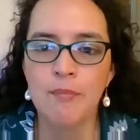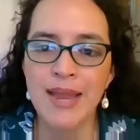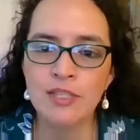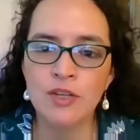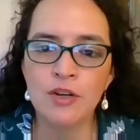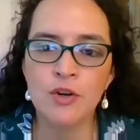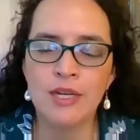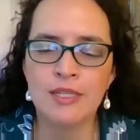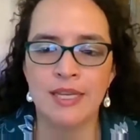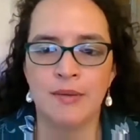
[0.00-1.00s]
Based on your
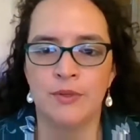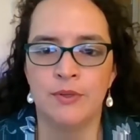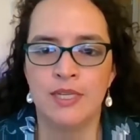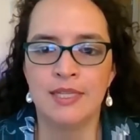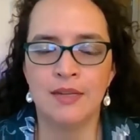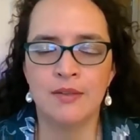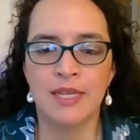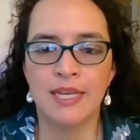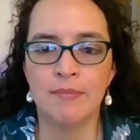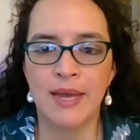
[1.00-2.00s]
examples, it sounds
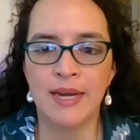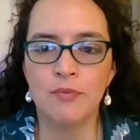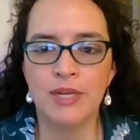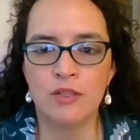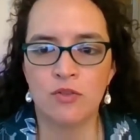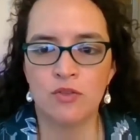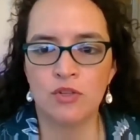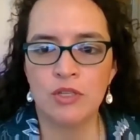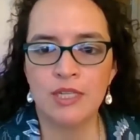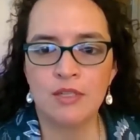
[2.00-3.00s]
like embedded
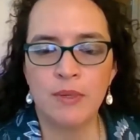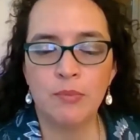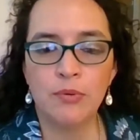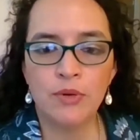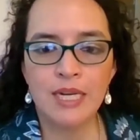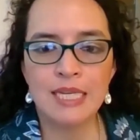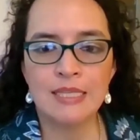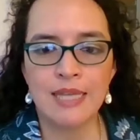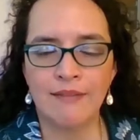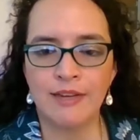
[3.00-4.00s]
researchers need to be pretty
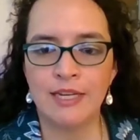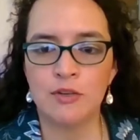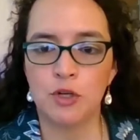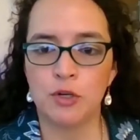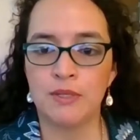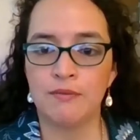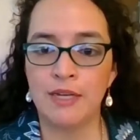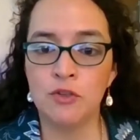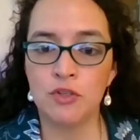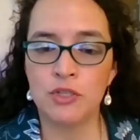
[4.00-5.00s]
savvy in terms of
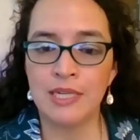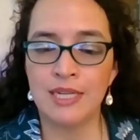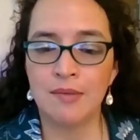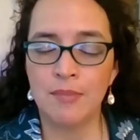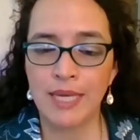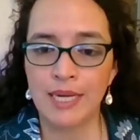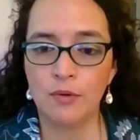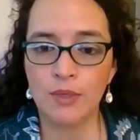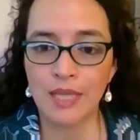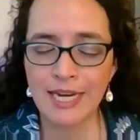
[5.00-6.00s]
understanding
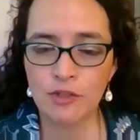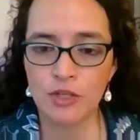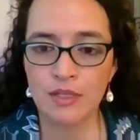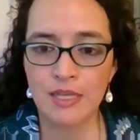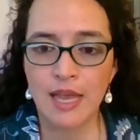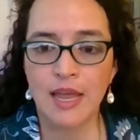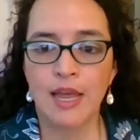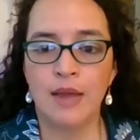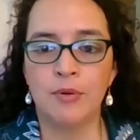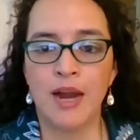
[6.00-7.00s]
media relations
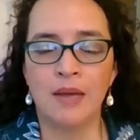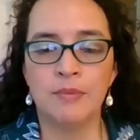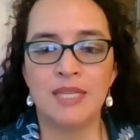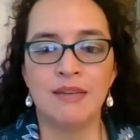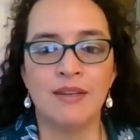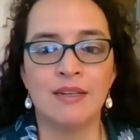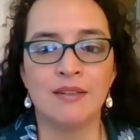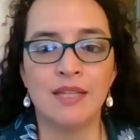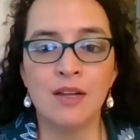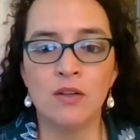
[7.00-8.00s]
and perhaps even
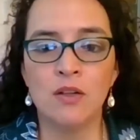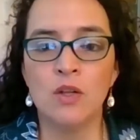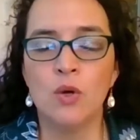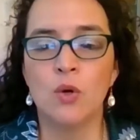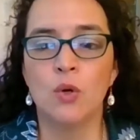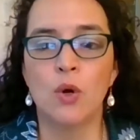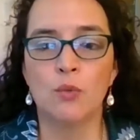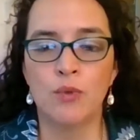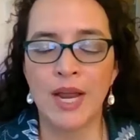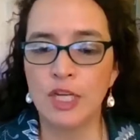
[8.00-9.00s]
legal
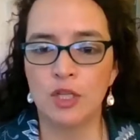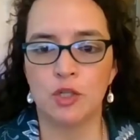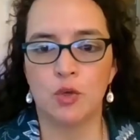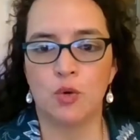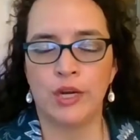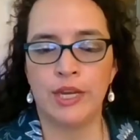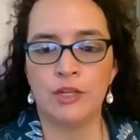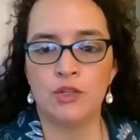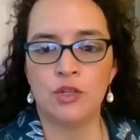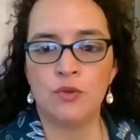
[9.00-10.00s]
regulatory
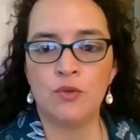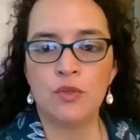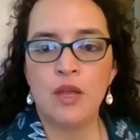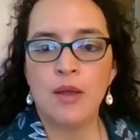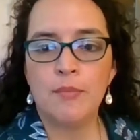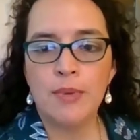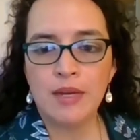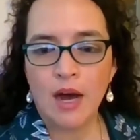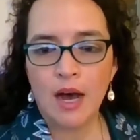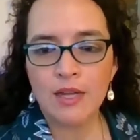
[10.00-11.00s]
issues,
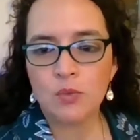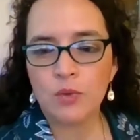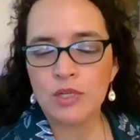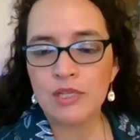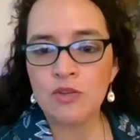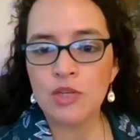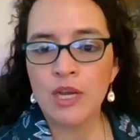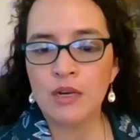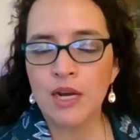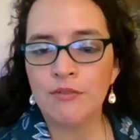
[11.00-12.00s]
because we're essentially
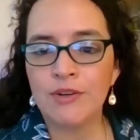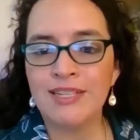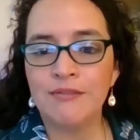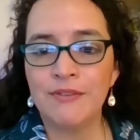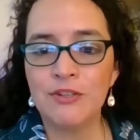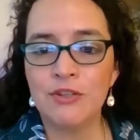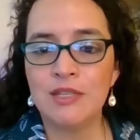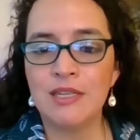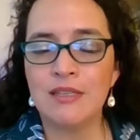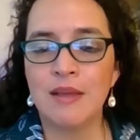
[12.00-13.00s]
uncovering
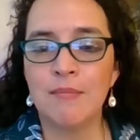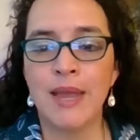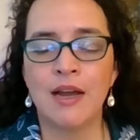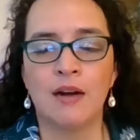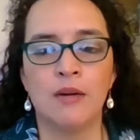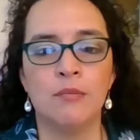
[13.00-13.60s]
deficiencies that make our